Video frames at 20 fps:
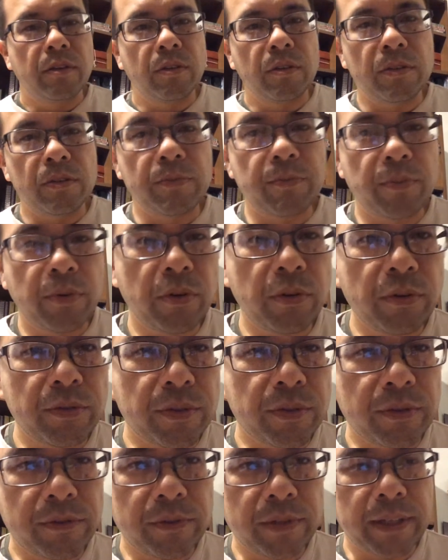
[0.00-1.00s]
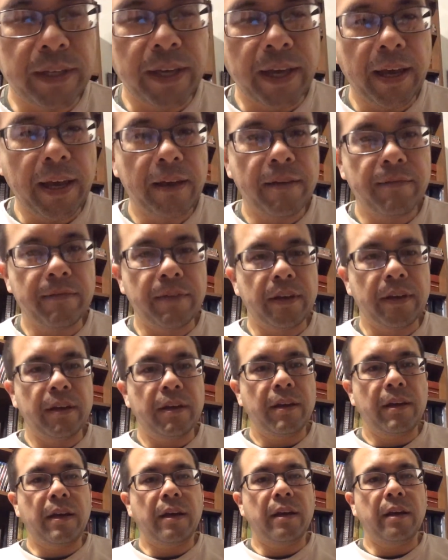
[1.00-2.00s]
those poles are really
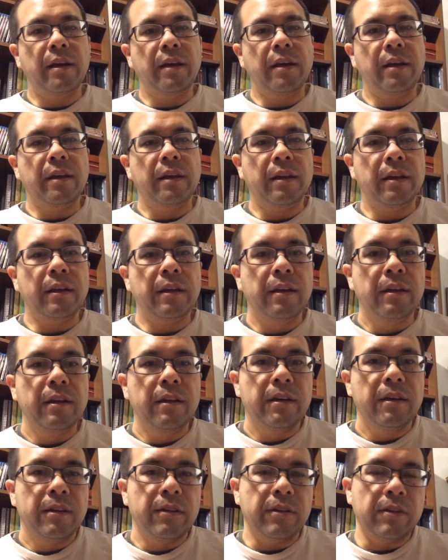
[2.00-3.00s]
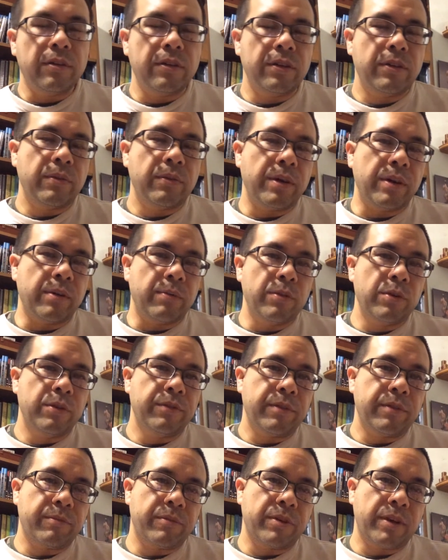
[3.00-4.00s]
heavy and the only way to
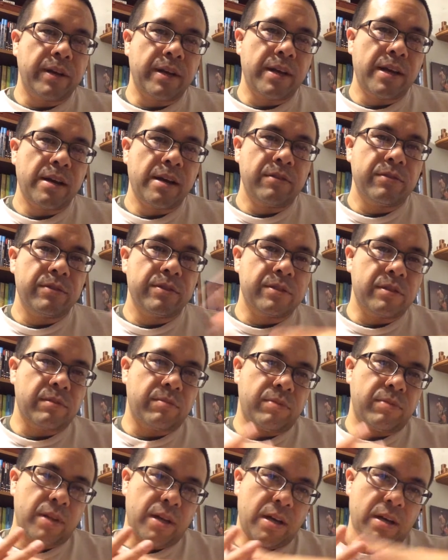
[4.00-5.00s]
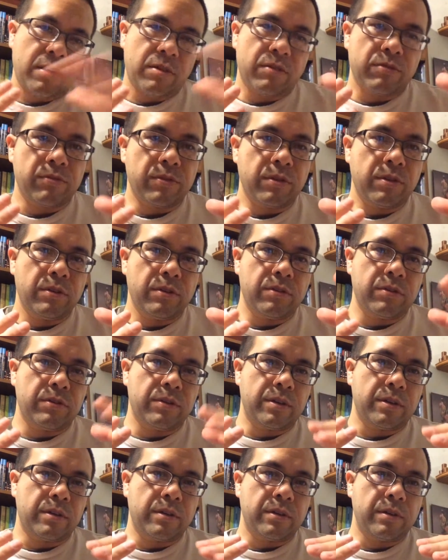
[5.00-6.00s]
move them right now is to plow a
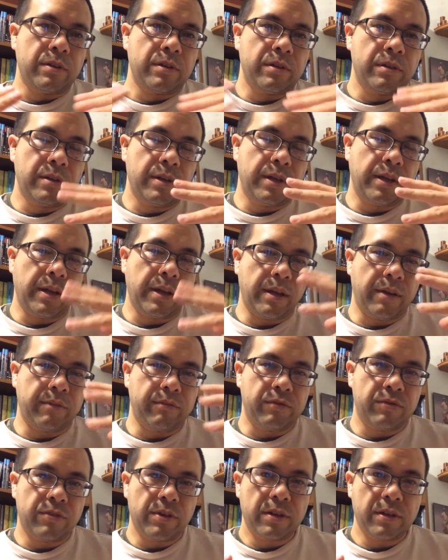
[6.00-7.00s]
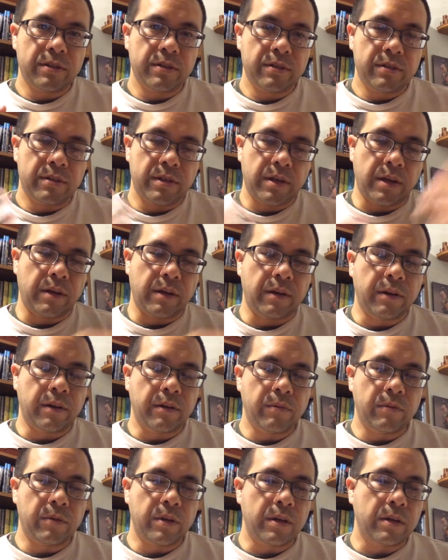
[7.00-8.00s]
road and, and have trucks carry
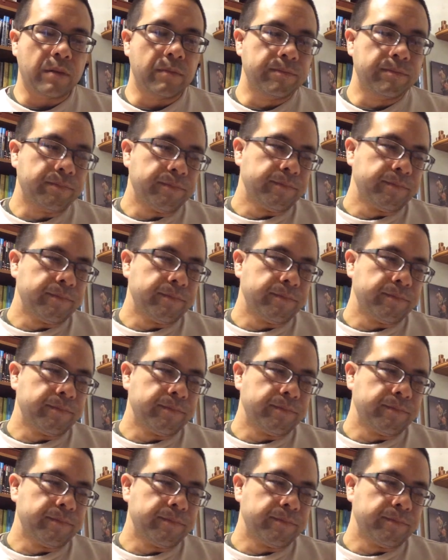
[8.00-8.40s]
them. Well,